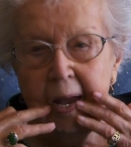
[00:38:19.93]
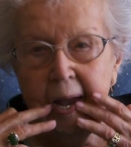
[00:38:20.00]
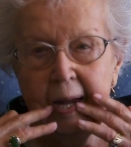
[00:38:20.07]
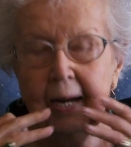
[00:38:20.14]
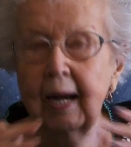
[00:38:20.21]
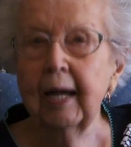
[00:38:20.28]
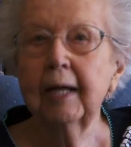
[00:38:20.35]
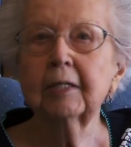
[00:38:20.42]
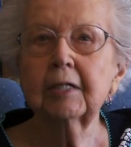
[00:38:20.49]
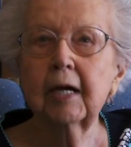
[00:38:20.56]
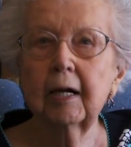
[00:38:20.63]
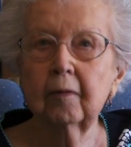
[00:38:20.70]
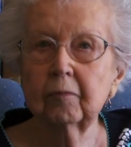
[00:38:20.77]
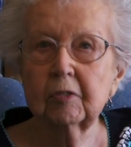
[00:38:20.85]
And I had
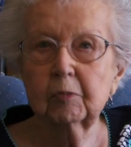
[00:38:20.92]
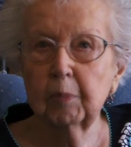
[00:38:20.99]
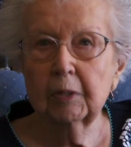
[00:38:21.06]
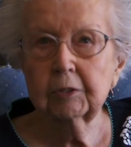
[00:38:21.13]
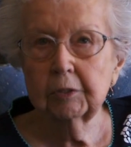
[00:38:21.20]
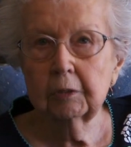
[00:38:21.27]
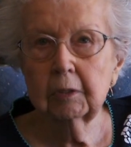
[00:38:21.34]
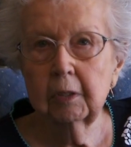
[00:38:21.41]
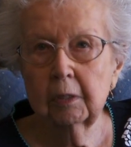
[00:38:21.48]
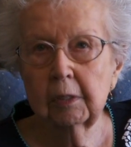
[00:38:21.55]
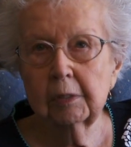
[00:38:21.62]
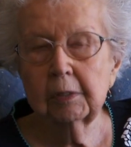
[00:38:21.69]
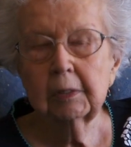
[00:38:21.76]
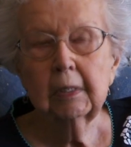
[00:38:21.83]
to have a special
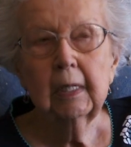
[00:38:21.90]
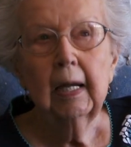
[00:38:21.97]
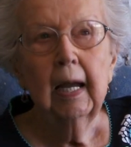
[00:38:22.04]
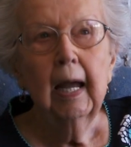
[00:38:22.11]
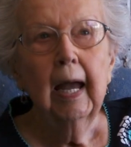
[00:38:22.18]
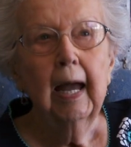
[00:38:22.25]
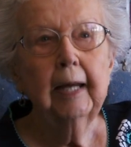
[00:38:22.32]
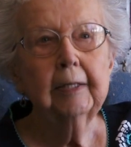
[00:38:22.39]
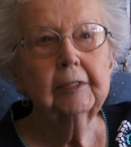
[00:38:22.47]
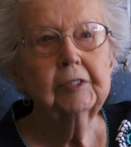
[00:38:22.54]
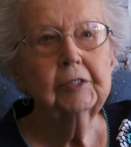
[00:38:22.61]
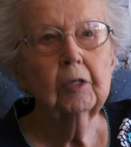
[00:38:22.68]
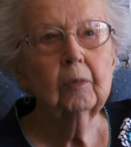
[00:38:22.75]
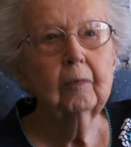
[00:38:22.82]
nurse.
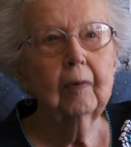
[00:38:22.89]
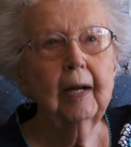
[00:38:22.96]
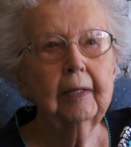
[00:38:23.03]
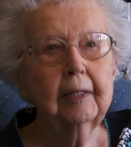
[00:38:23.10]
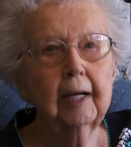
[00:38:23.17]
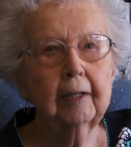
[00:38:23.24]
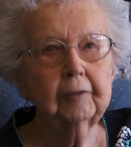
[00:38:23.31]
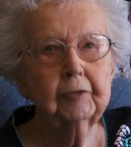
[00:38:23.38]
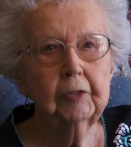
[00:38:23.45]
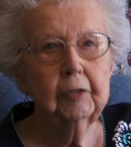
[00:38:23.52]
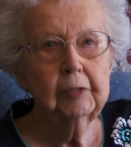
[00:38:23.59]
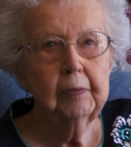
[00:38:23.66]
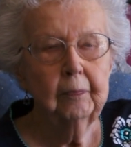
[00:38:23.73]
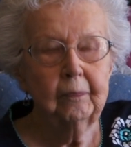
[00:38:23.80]
And so my
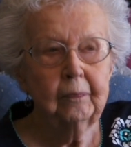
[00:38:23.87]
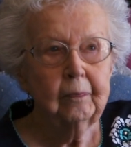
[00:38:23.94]
doctor